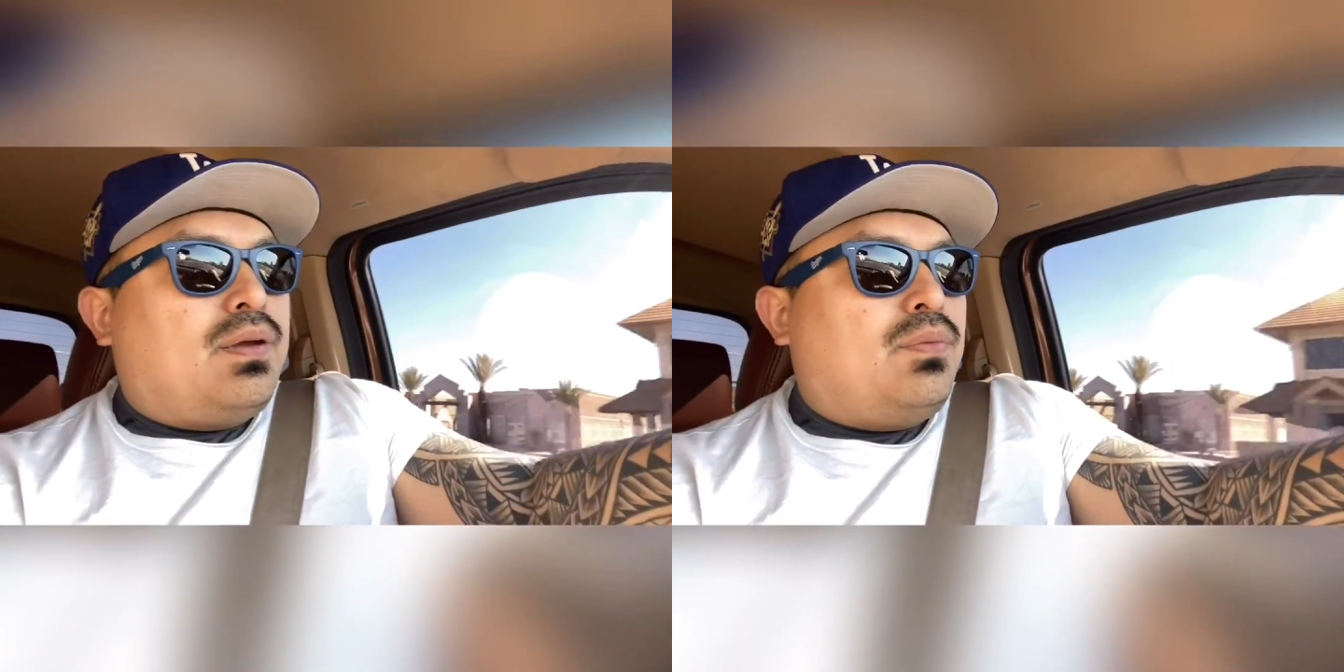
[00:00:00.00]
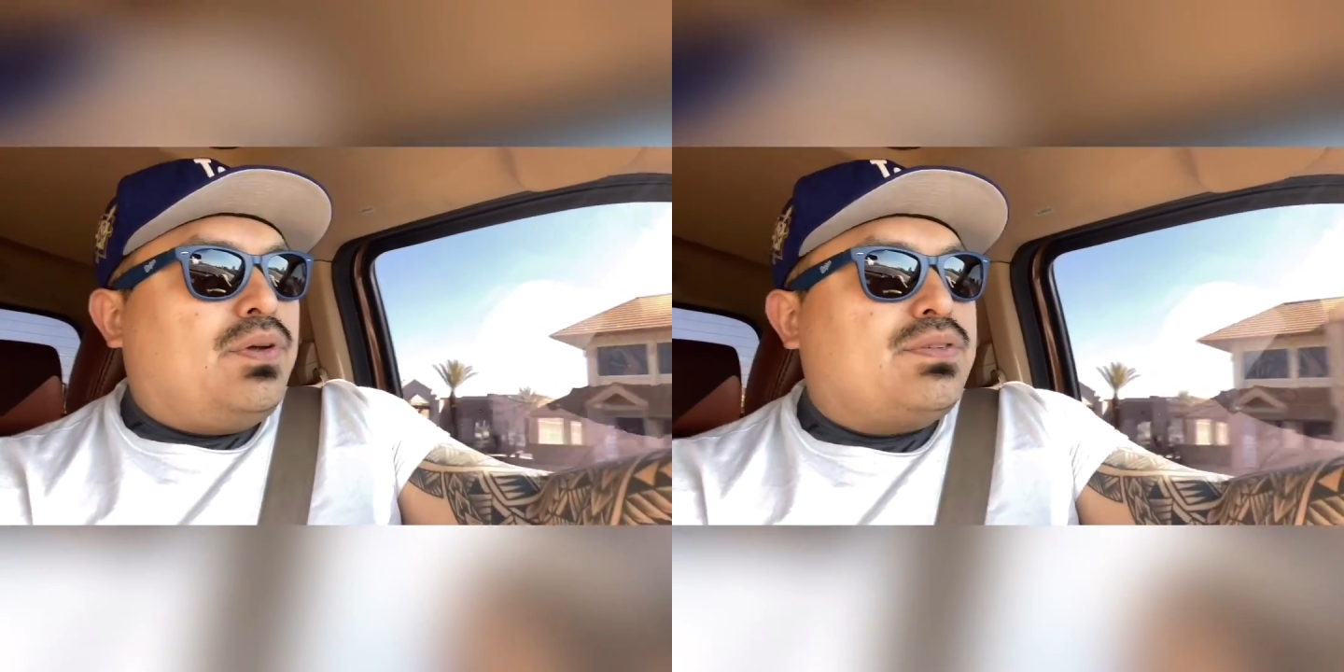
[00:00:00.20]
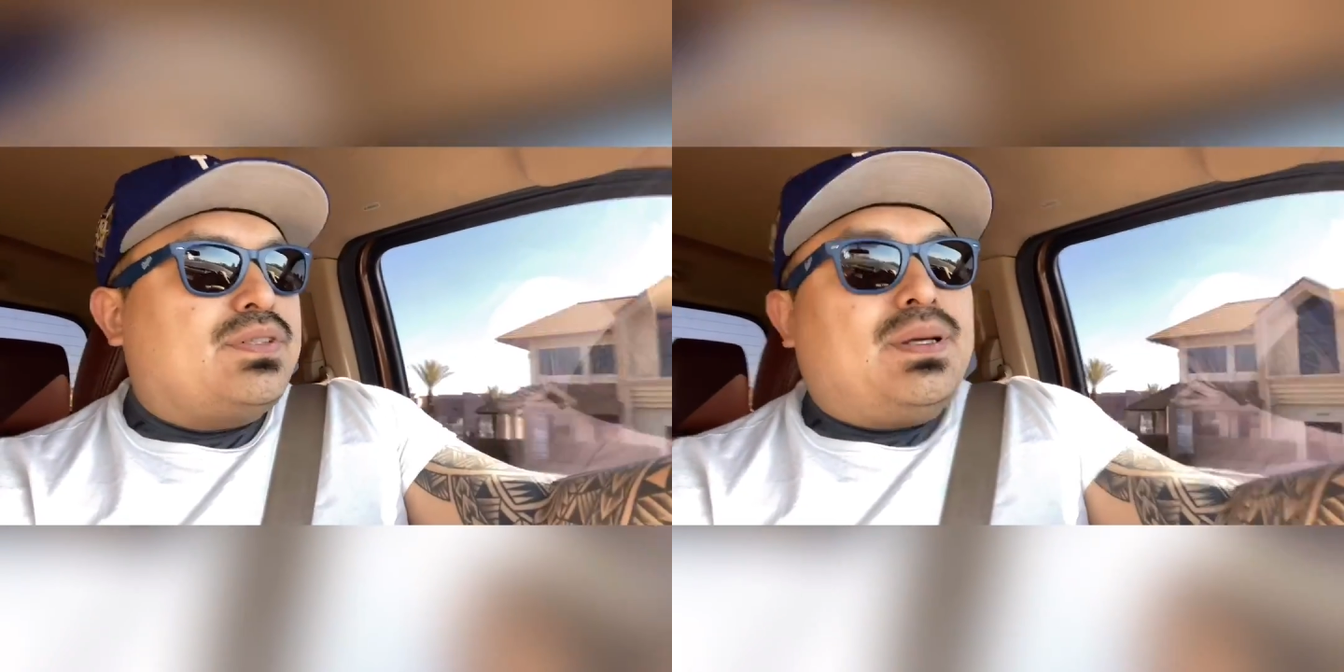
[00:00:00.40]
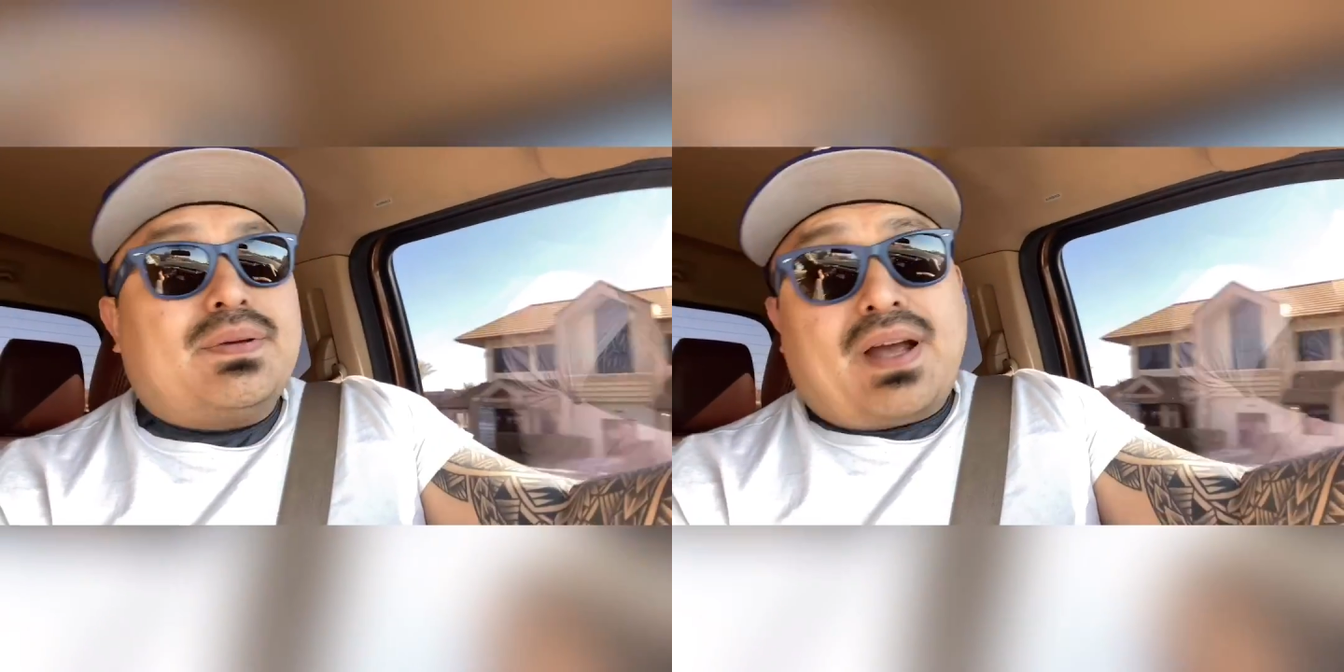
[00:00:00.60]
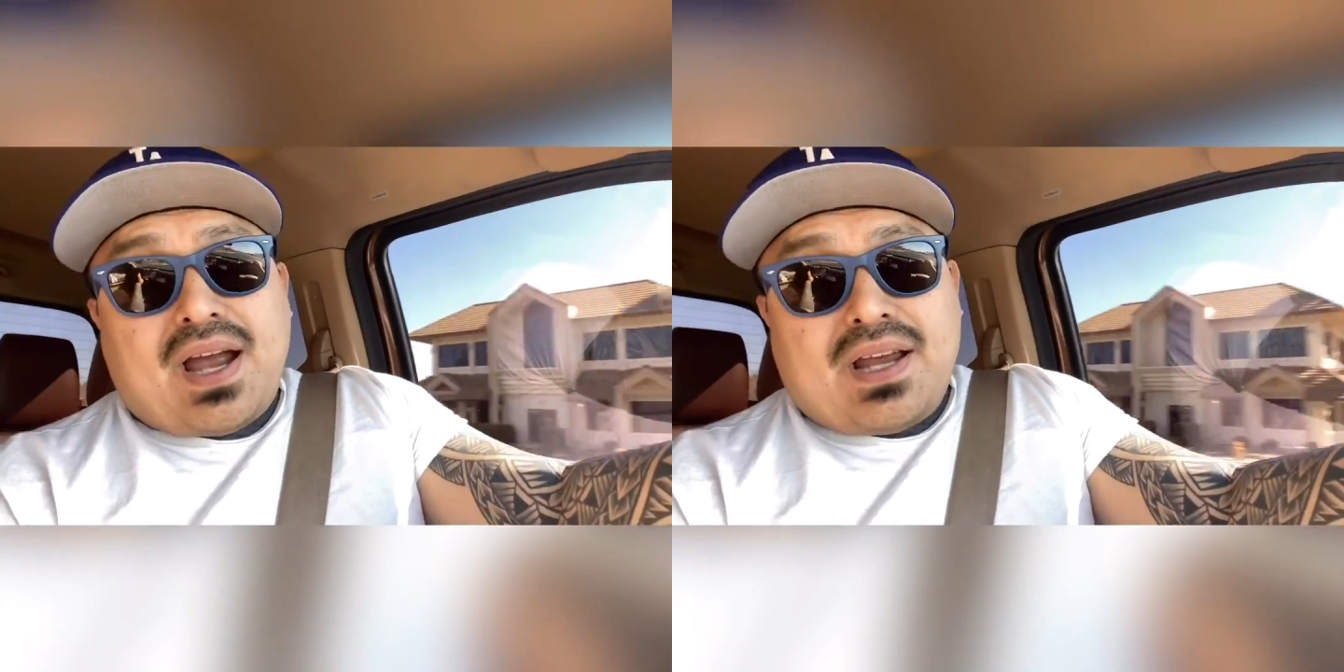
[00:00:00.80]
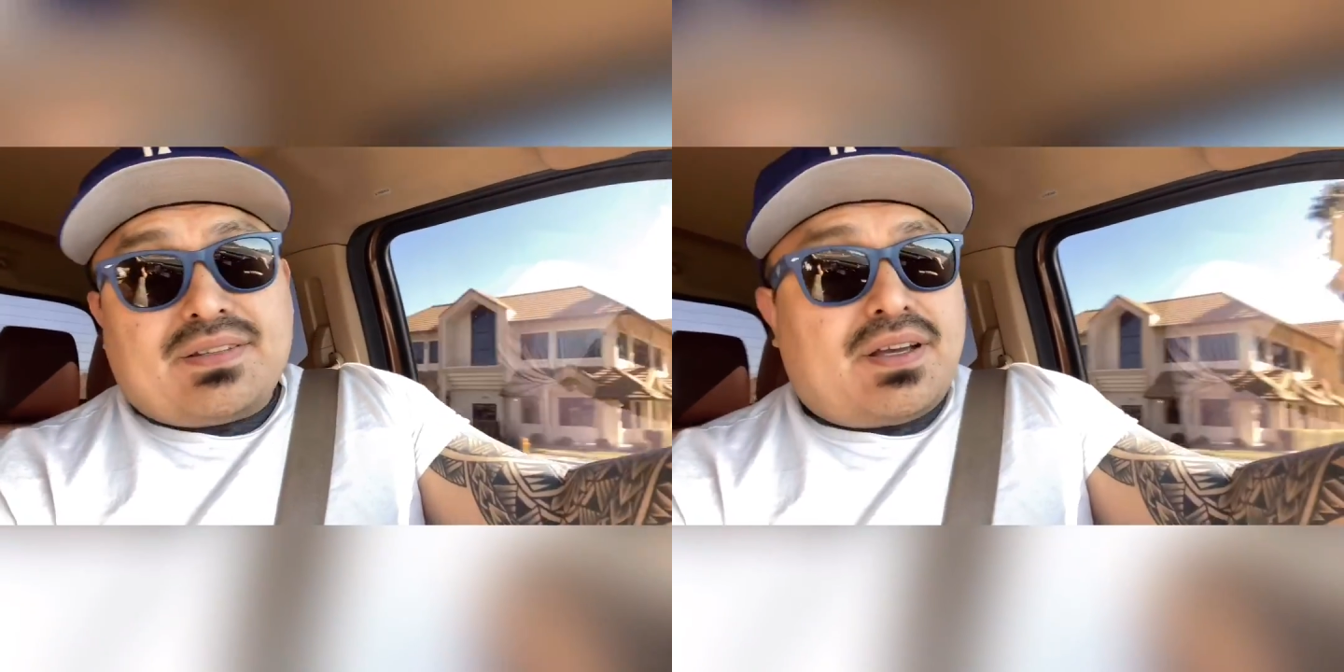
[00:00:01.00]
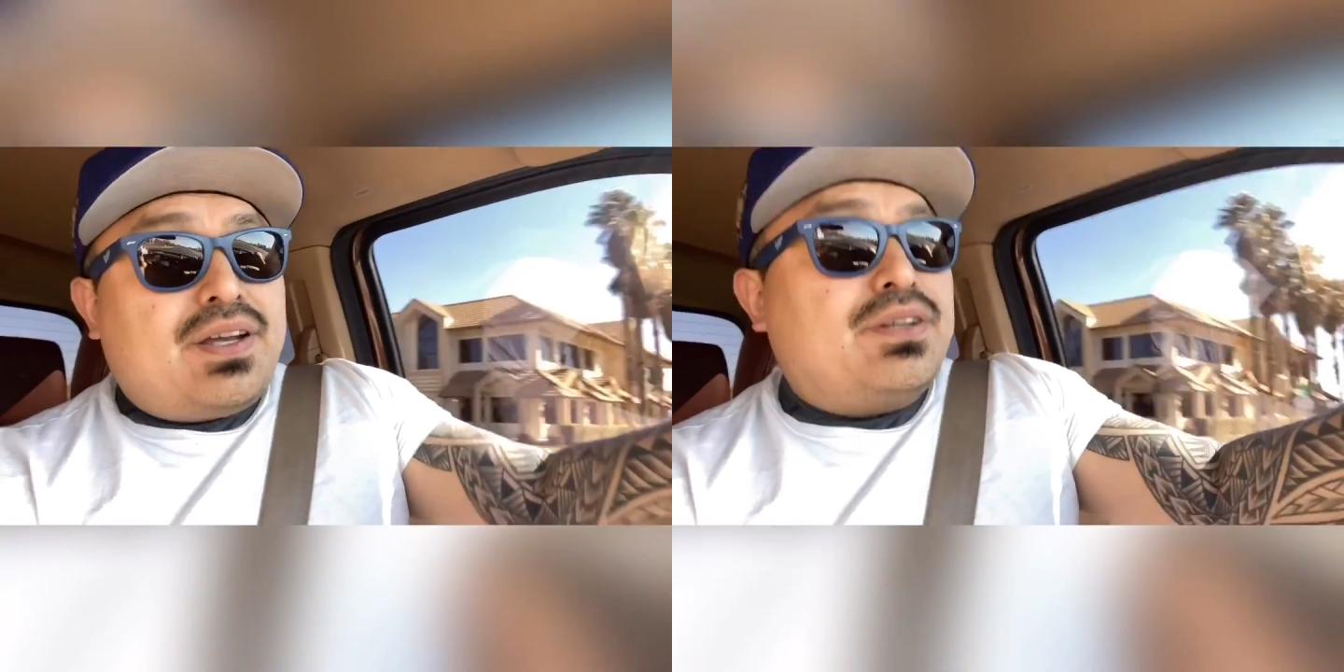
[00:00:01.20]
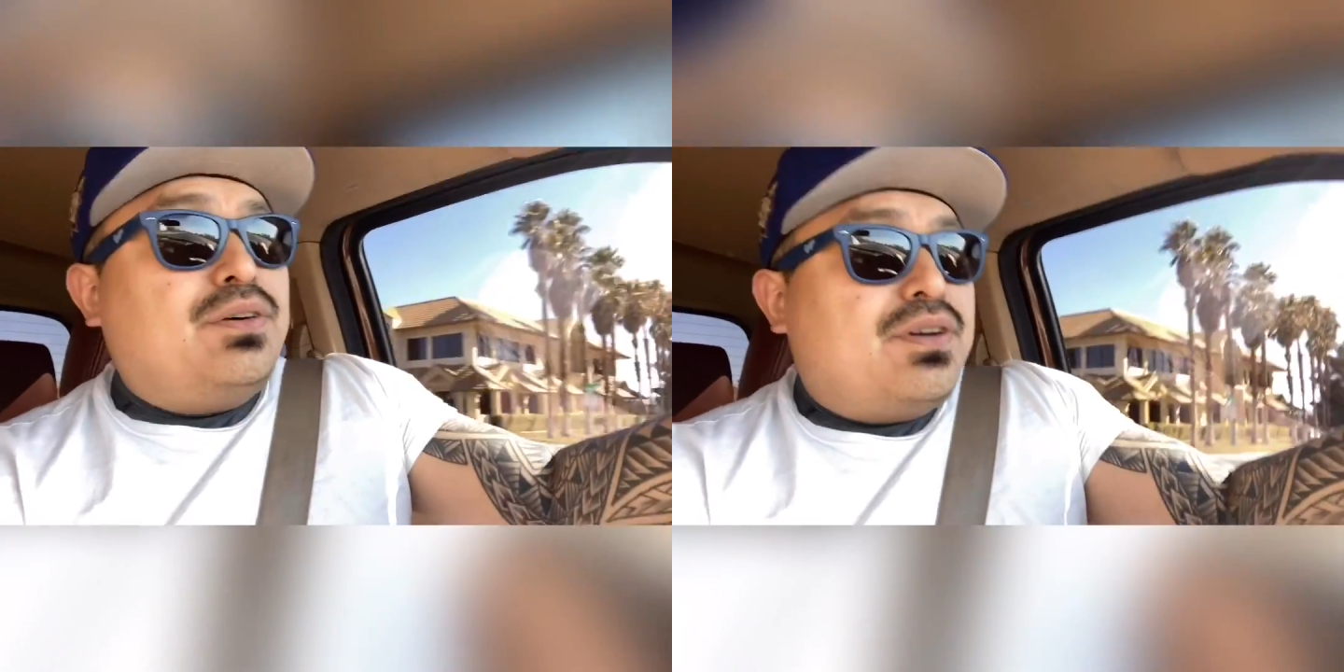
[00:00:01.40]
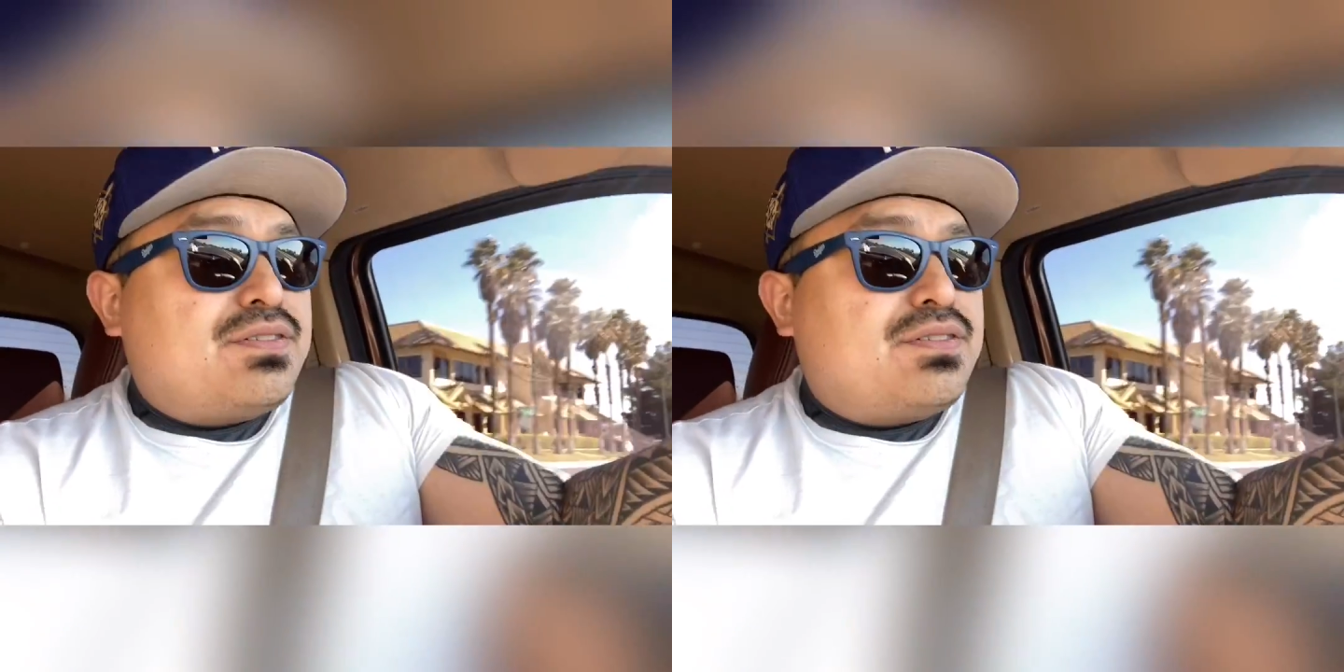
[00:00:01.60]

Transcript: What's up, guys? How you doing?